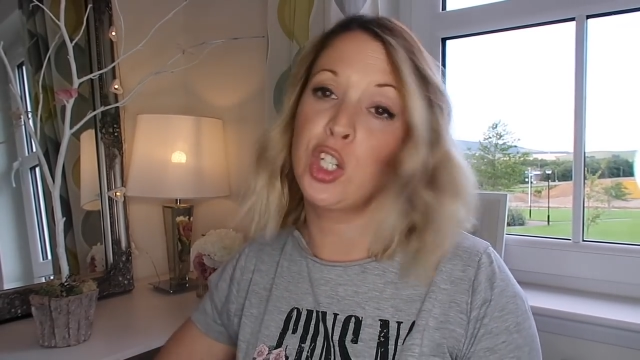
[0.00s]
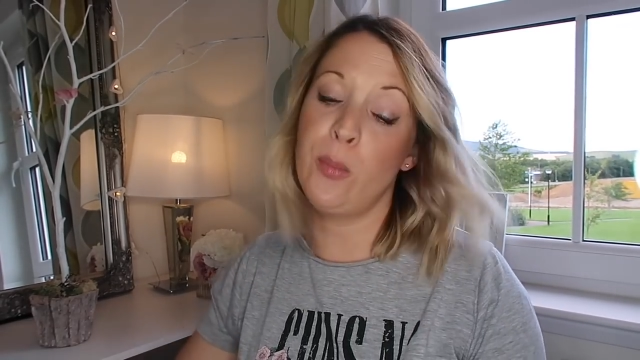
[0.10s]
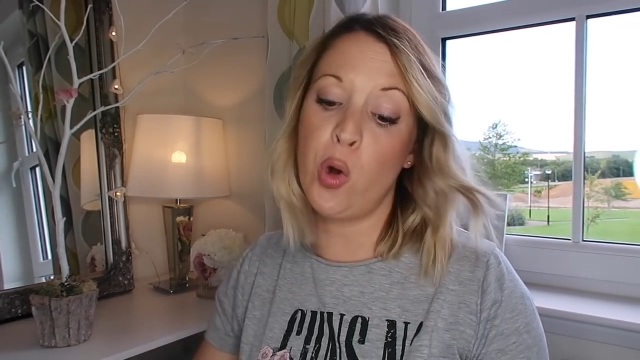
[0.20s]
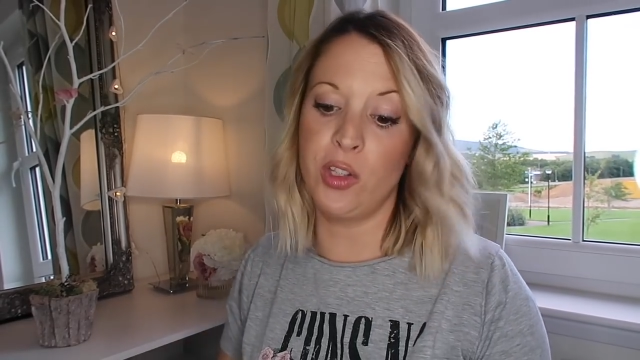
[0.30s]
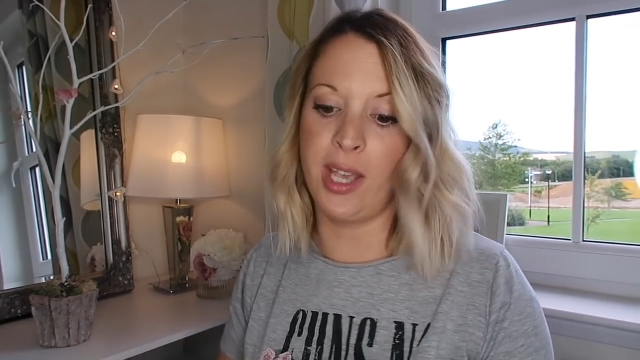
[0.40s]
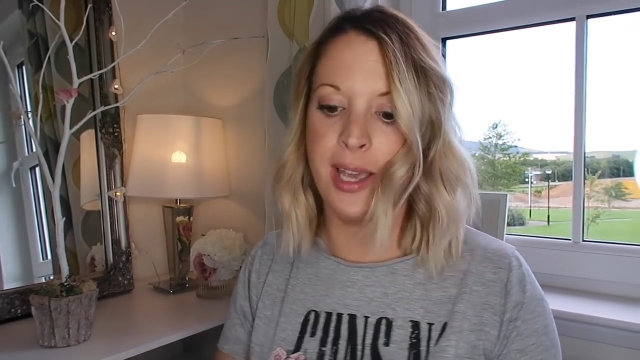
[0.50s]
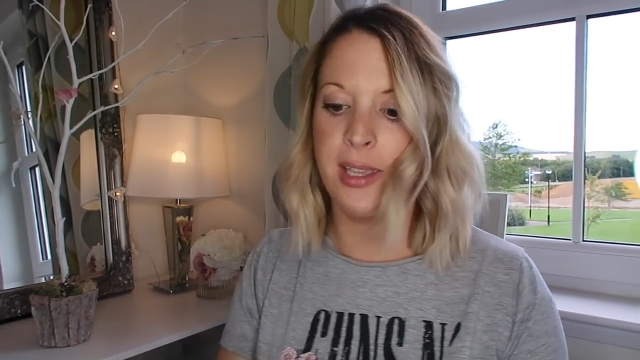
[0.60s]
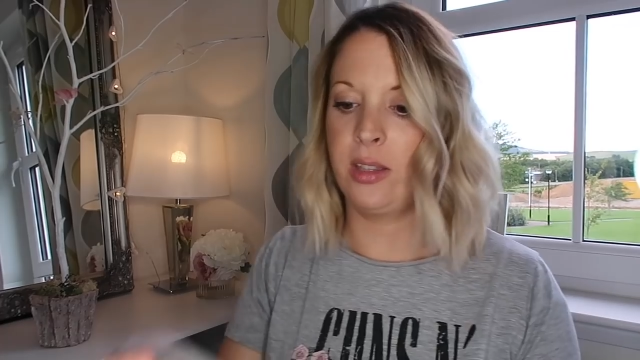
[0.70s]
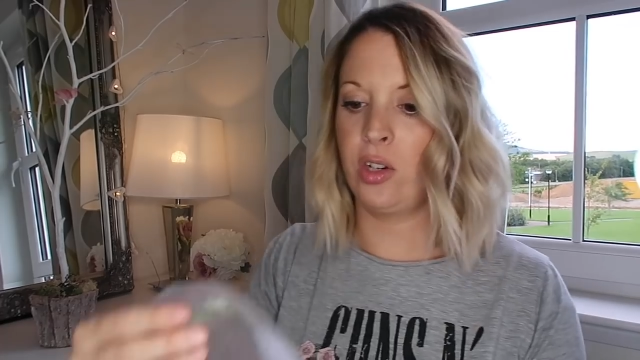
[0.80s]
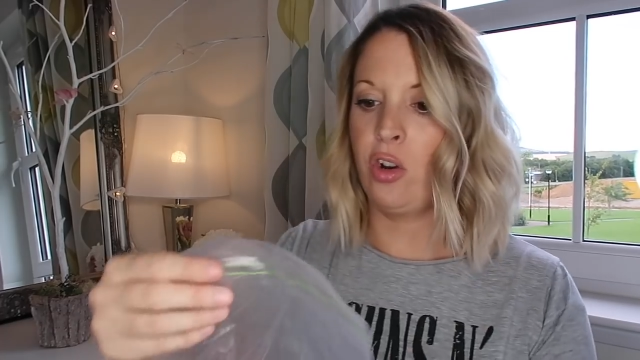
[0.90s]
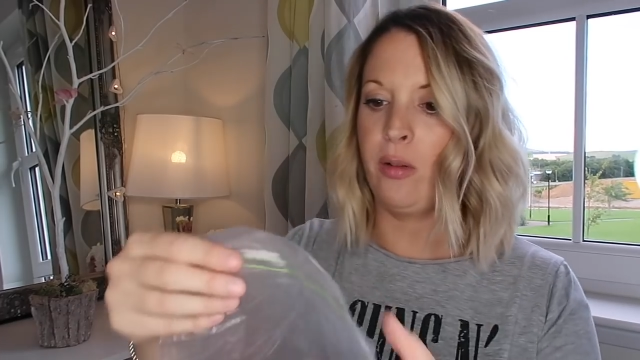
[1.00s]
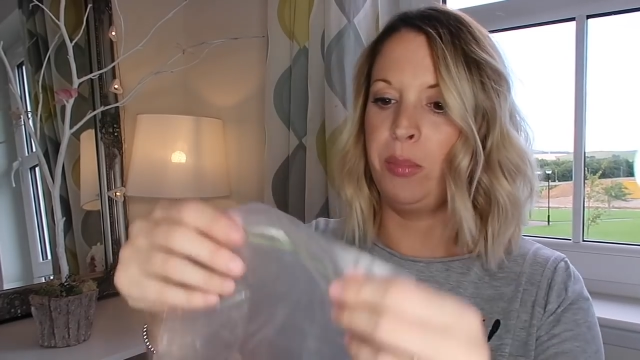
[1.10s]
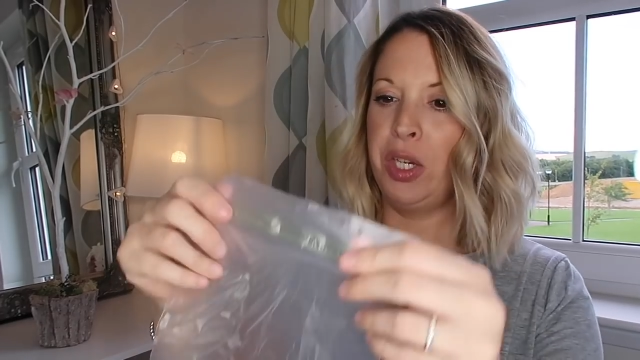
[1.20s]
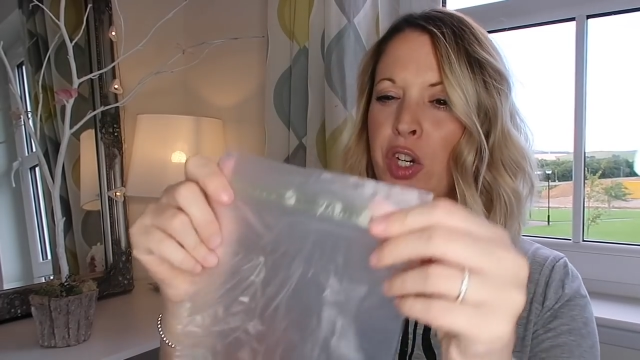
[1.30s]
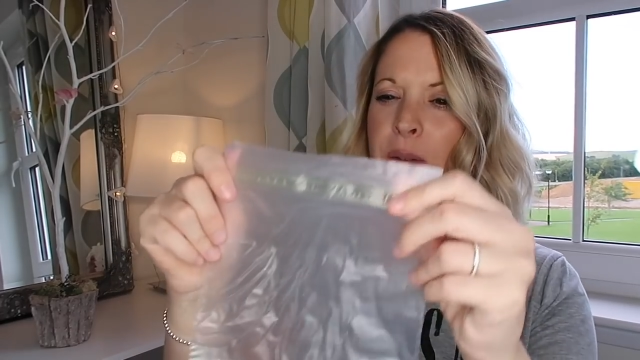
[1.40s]
small size. They're not
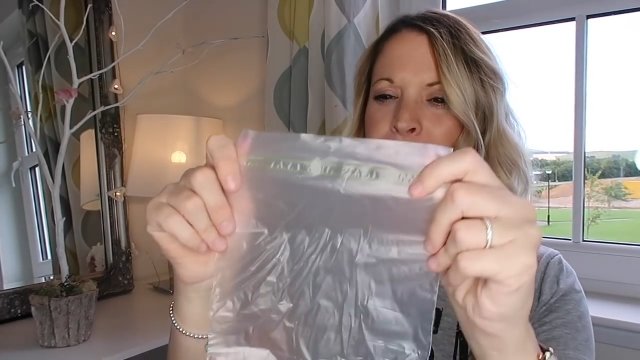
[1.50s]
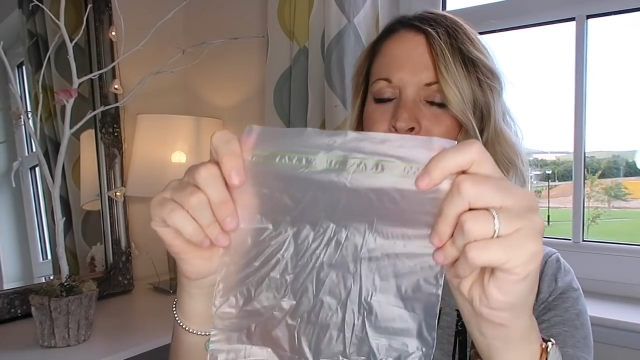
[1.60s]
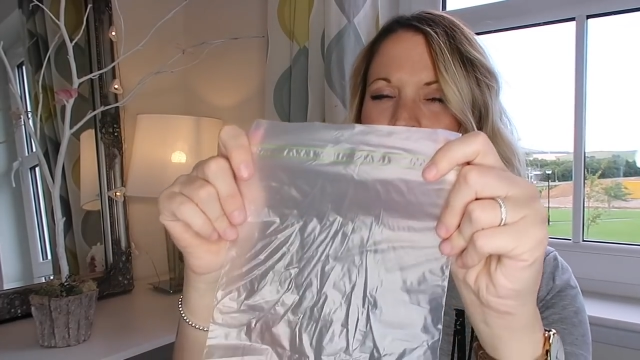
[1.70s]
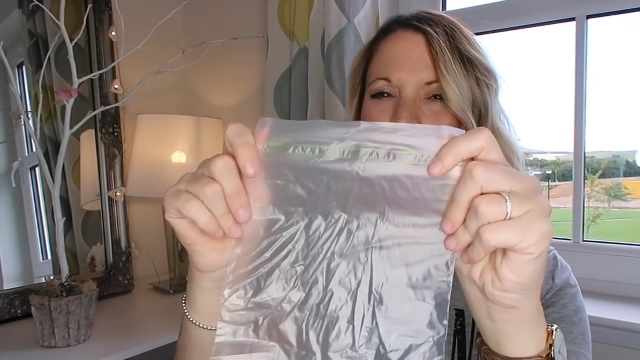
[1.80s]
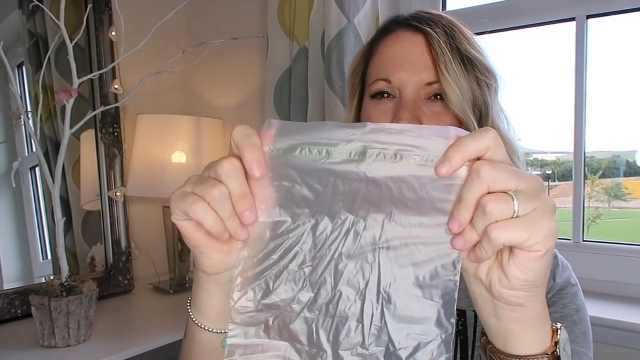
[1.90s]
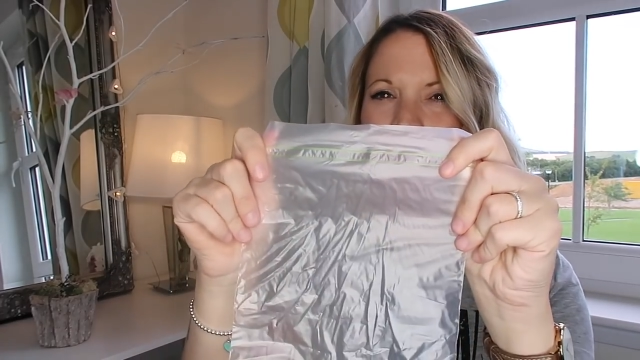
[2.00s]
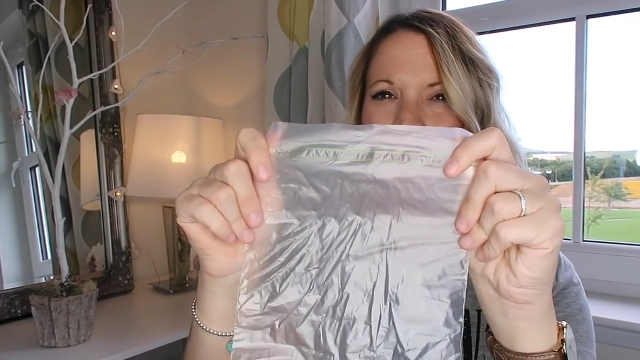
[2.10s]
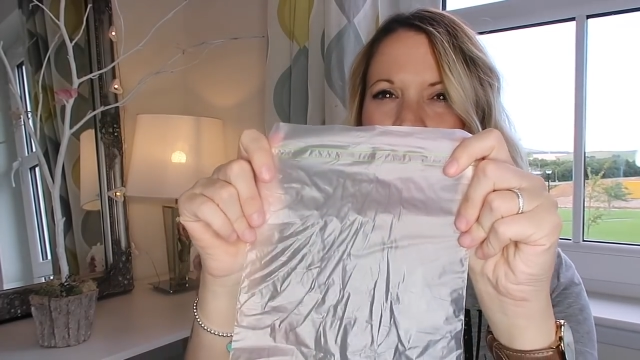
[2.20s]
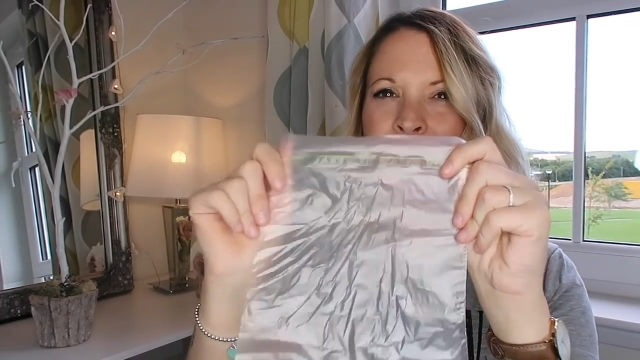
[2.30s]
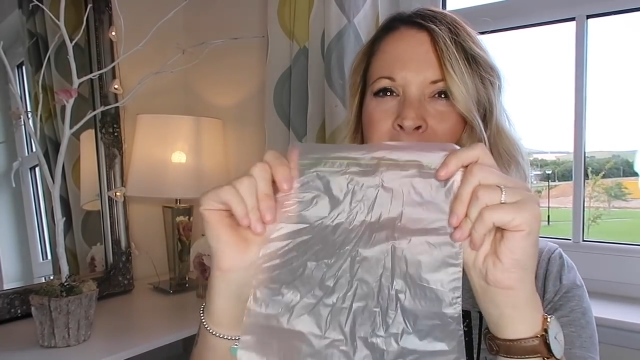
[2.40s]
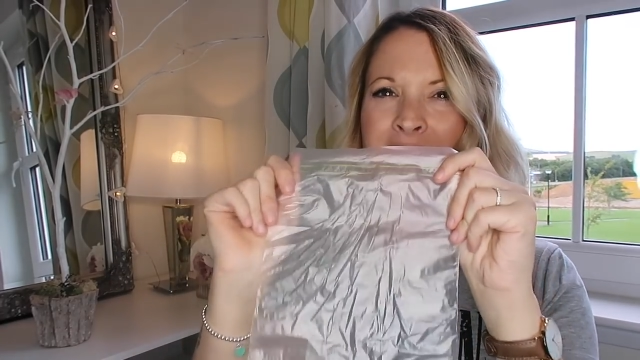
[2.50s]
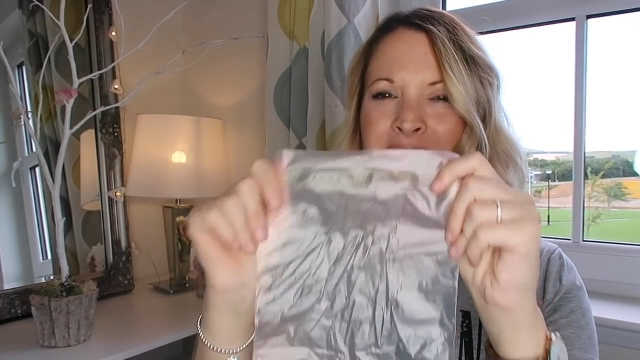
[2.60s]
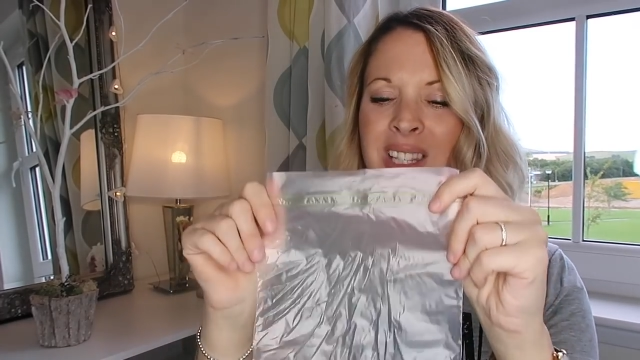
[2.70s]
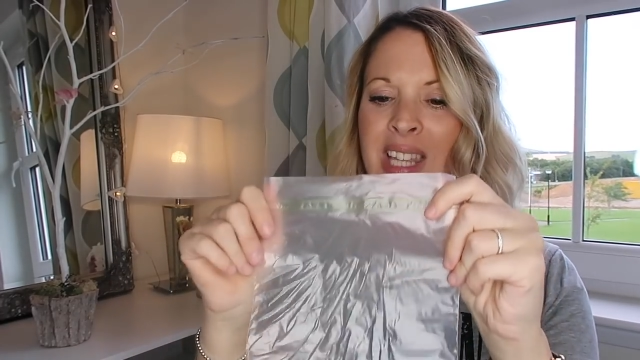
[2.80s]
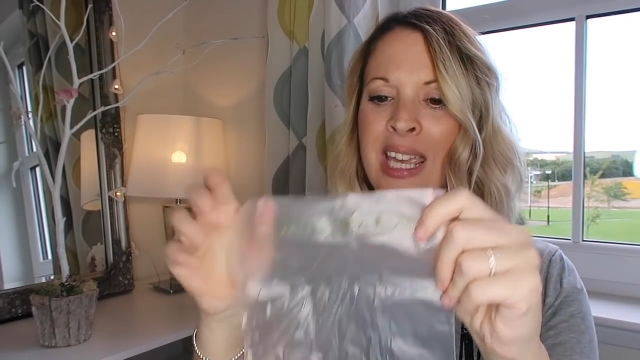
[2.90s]
medium.
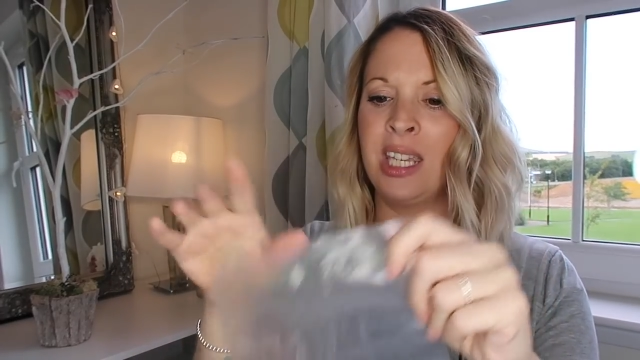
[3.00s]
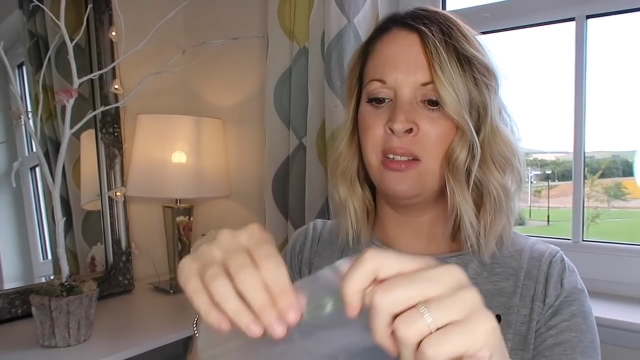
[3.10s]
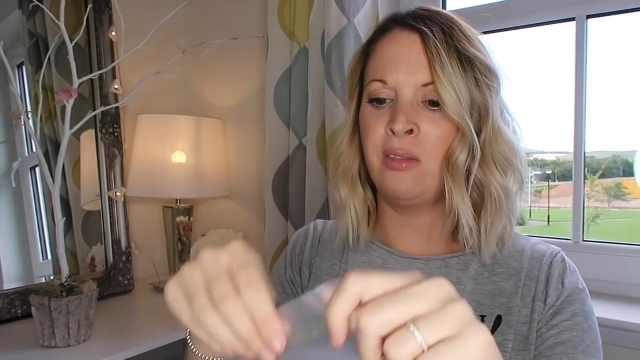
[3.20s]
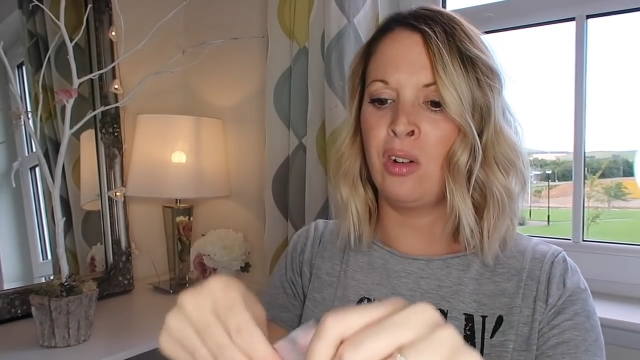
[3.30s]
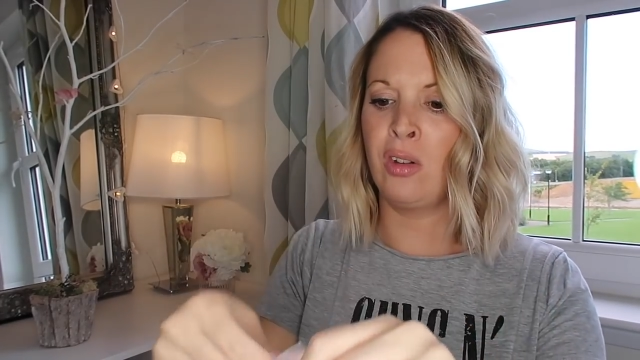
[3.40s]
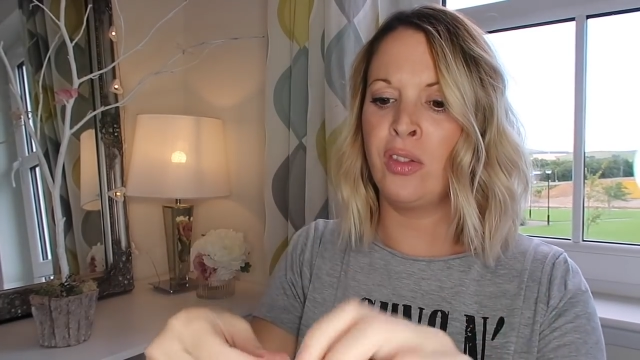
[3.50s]
And second of all,